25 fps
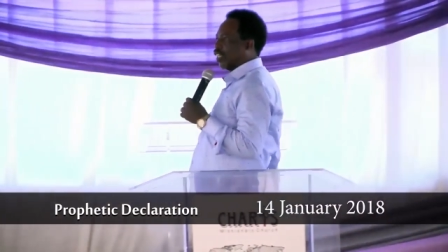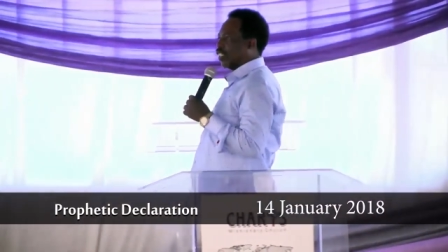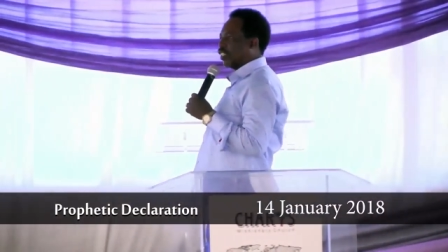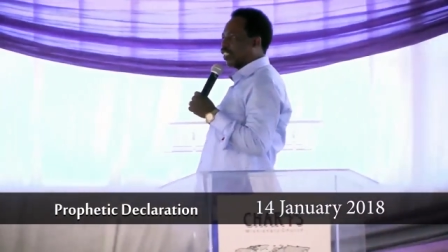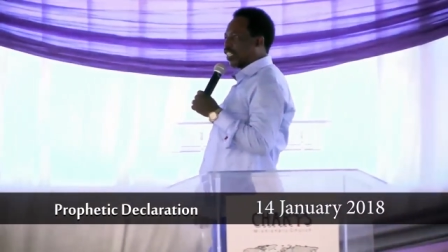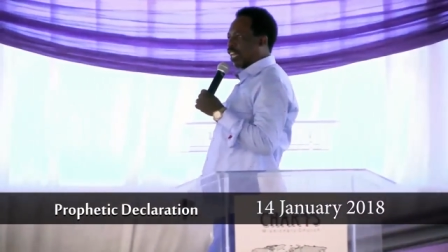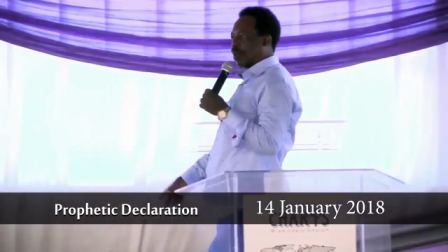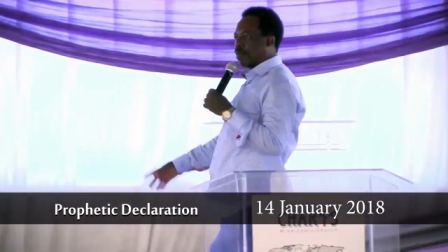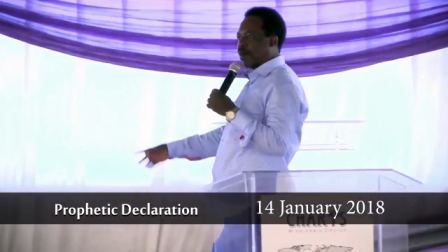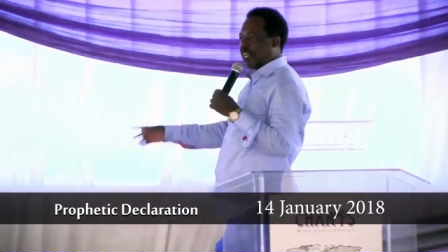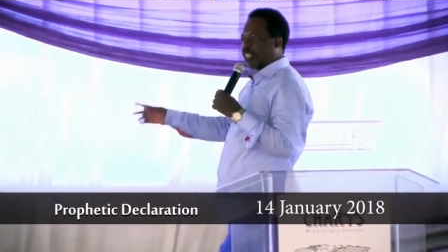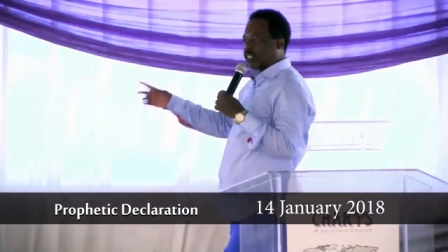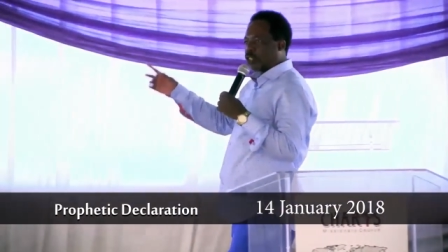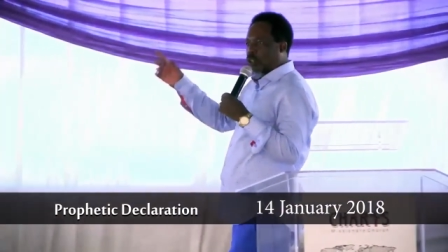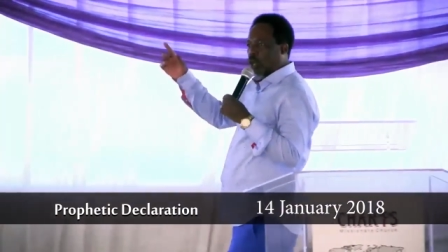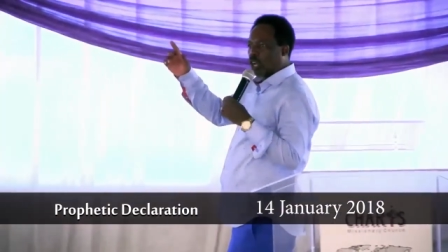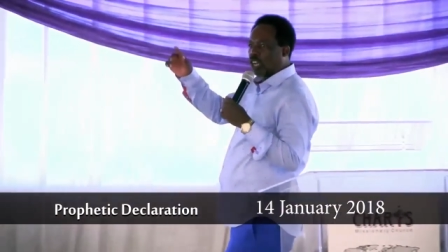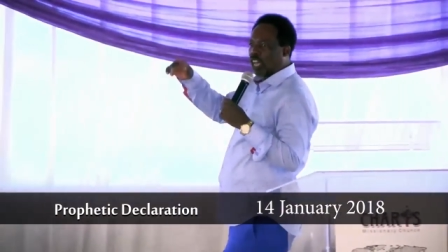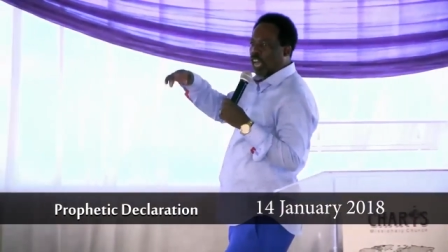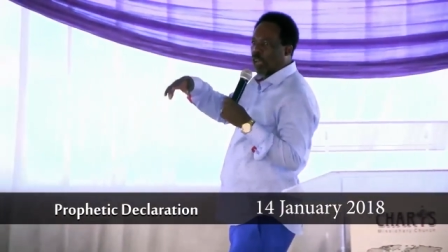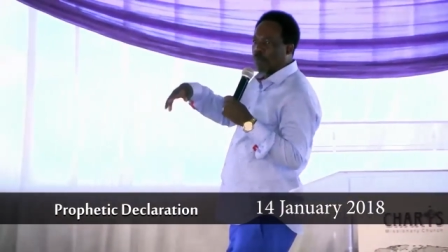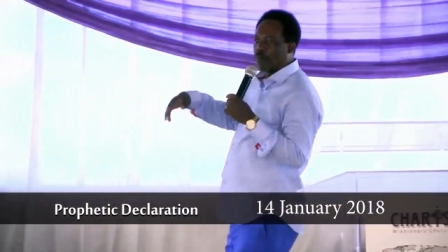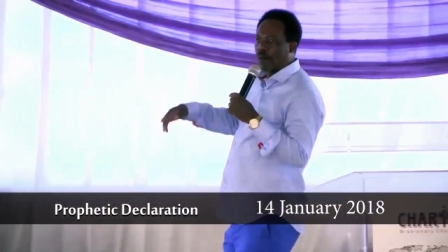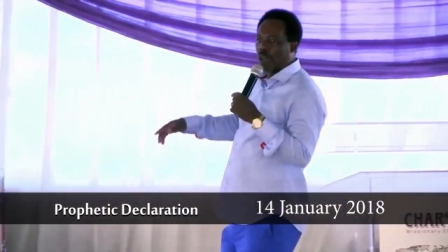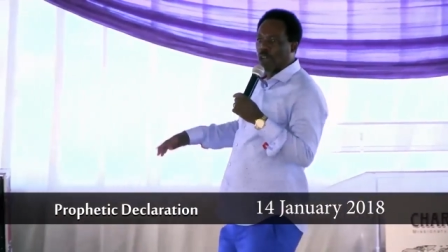They must talk
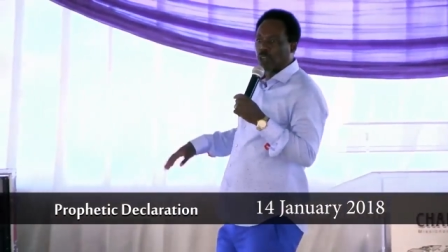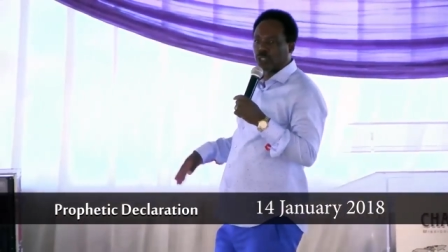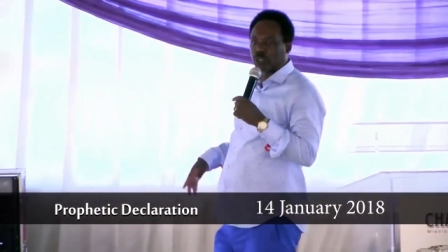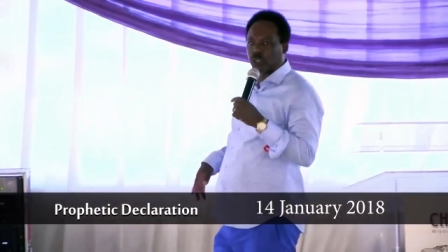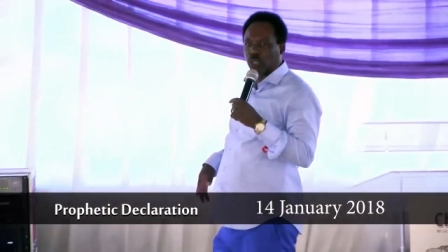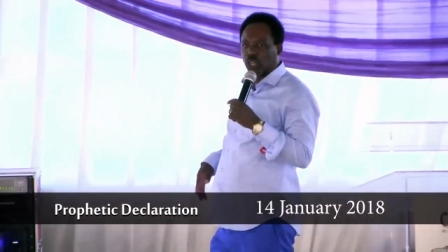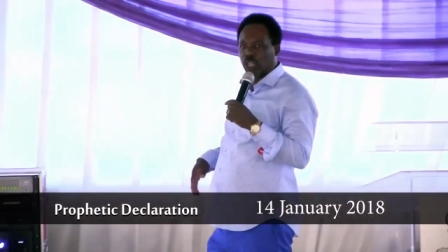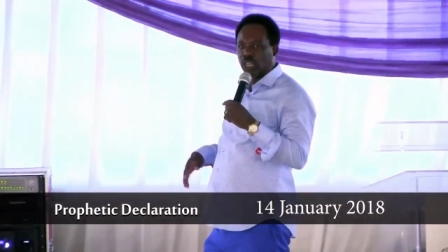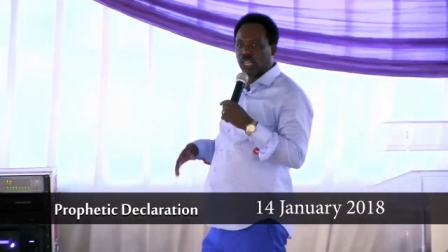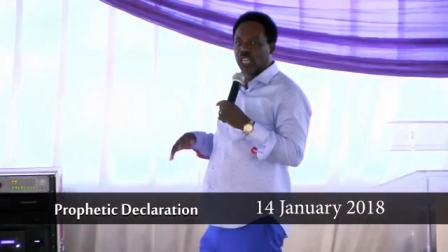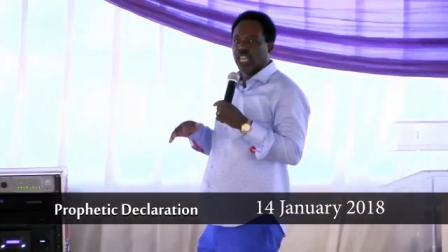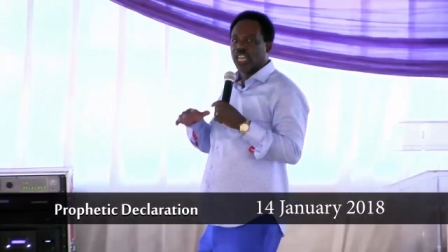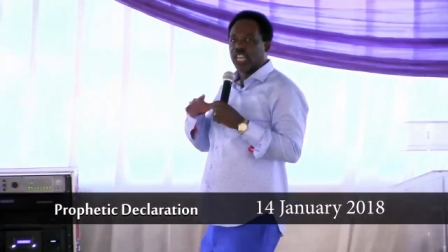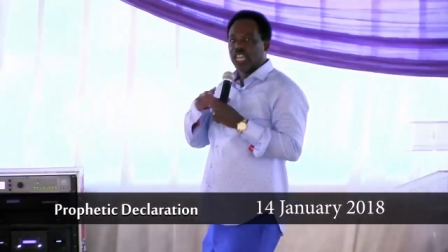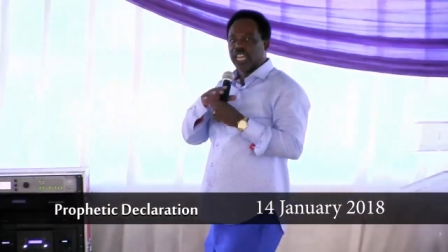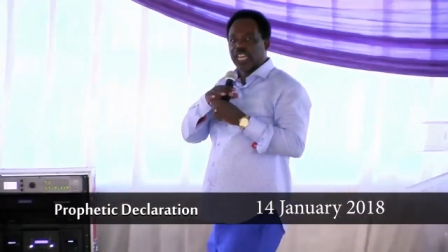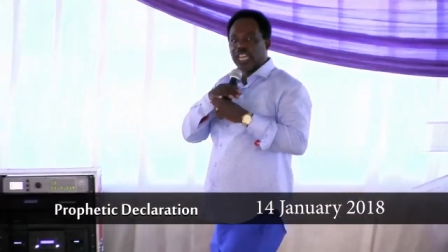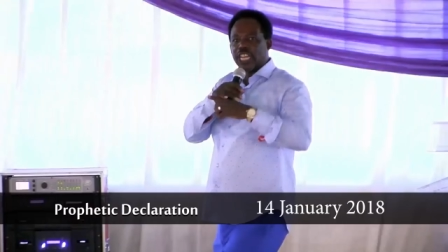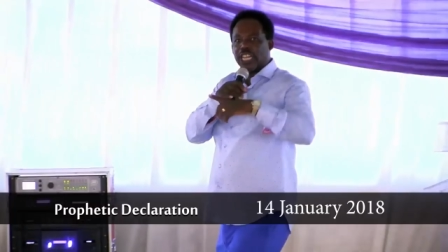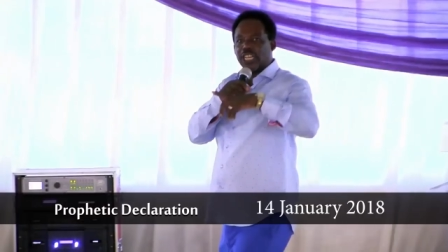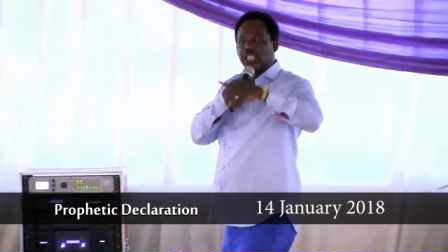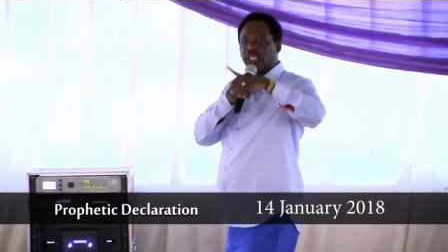about you in